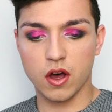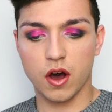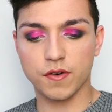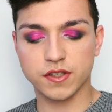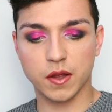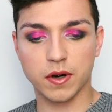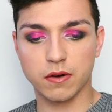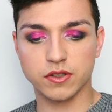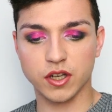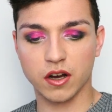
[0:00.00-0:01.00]
of something when I
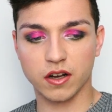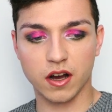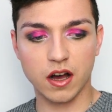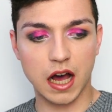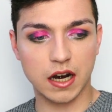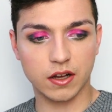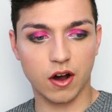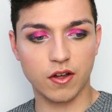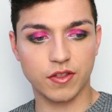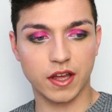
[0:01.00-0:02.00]
was younger, and I
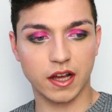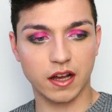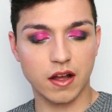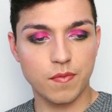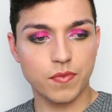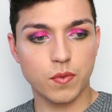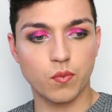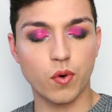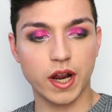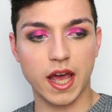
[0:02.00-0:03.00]
can't think
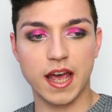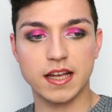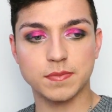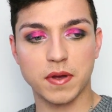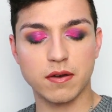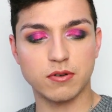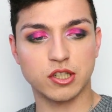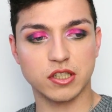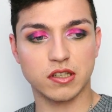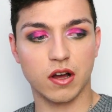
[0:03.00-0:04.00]
what it is, but it was
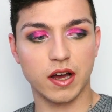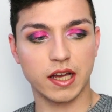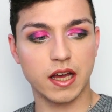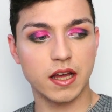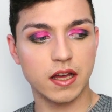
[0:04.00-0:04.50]
just like,